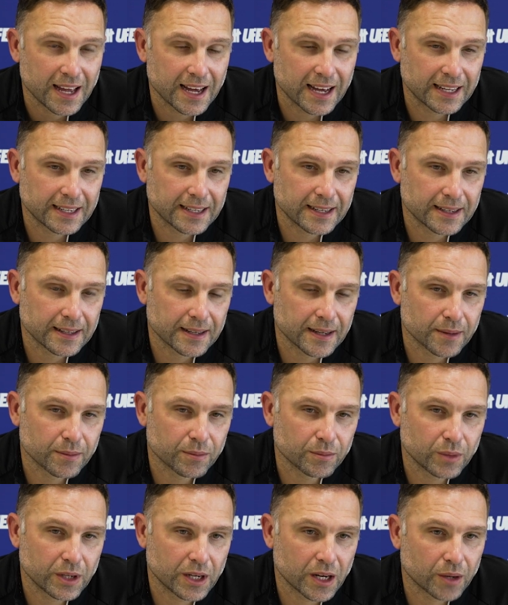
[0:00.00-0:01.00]
and
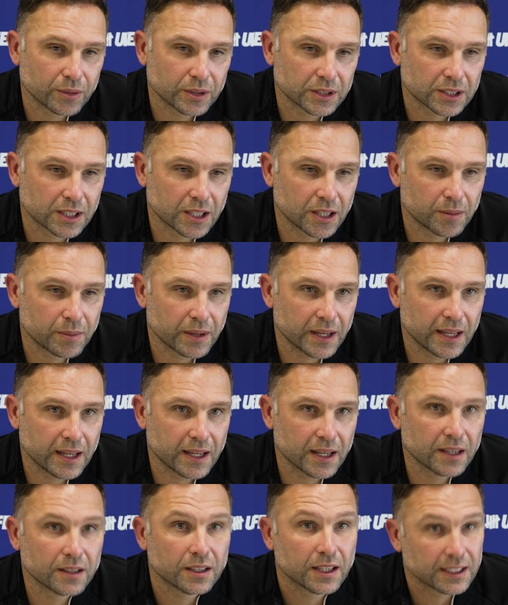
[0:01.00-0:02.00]
we know it's going to be
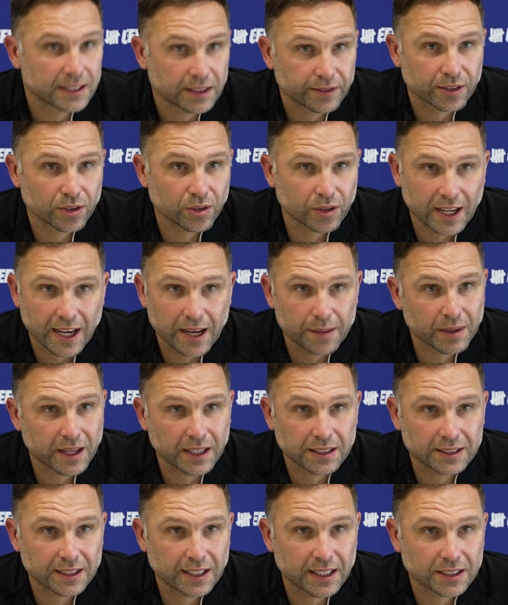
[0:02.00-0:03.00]
a difficult game
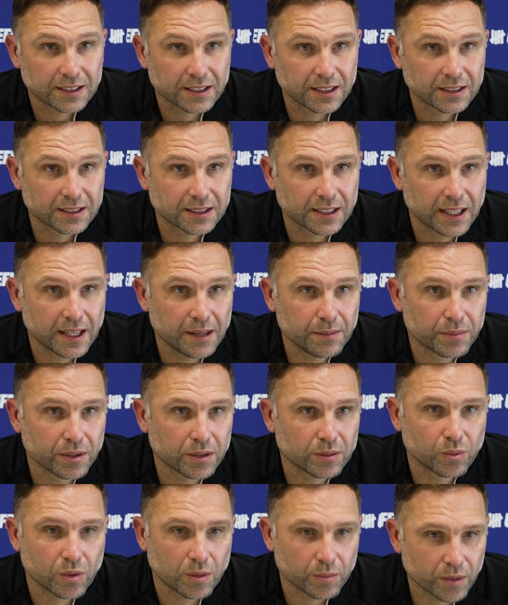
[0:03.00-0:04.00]
against an excellent team,
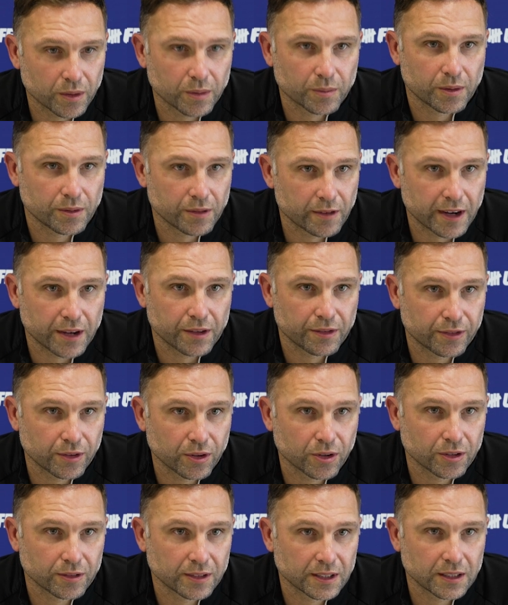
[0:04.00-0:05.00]
but one that we're ready
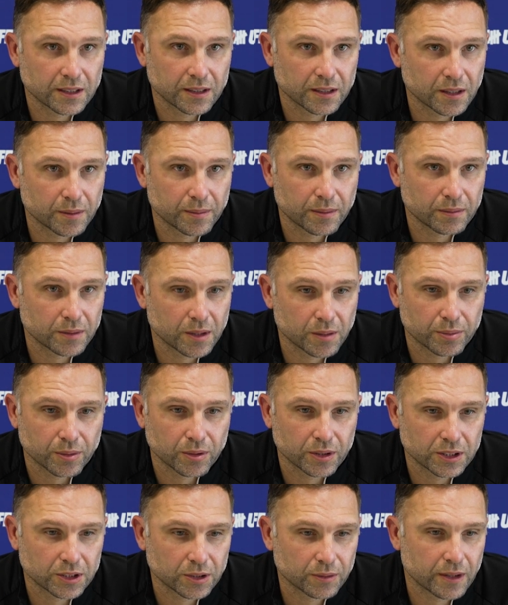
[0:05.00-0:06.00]
for, and the
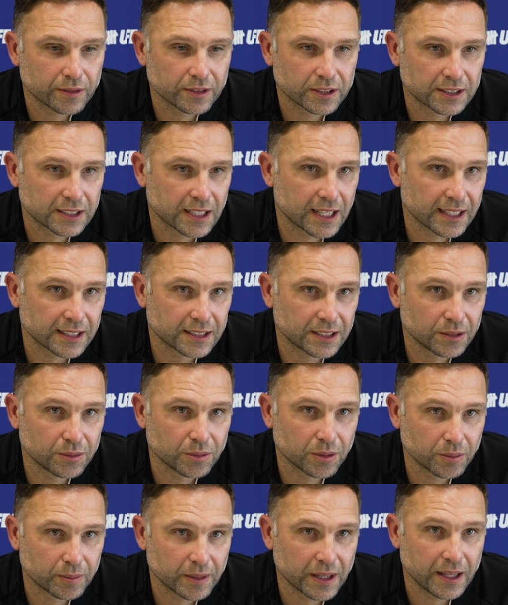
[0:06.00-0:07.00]
boys, whoever's selected,
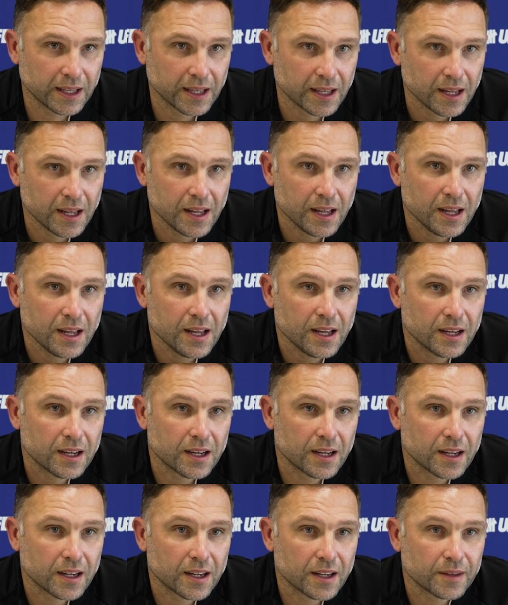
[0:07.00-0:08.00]
will be
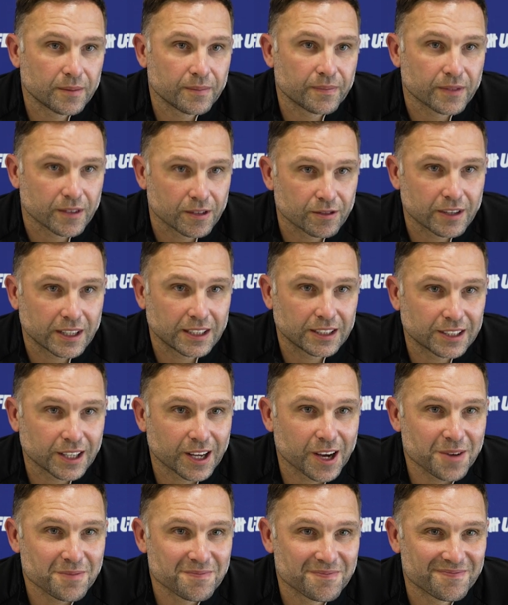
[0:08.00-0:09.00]
ready to
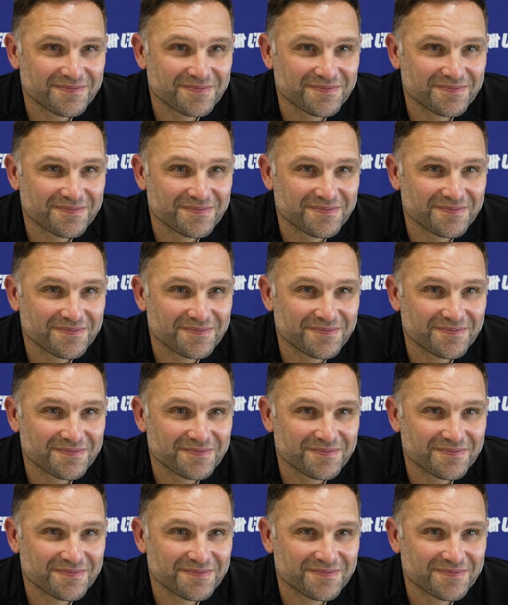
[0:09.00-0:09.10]
go.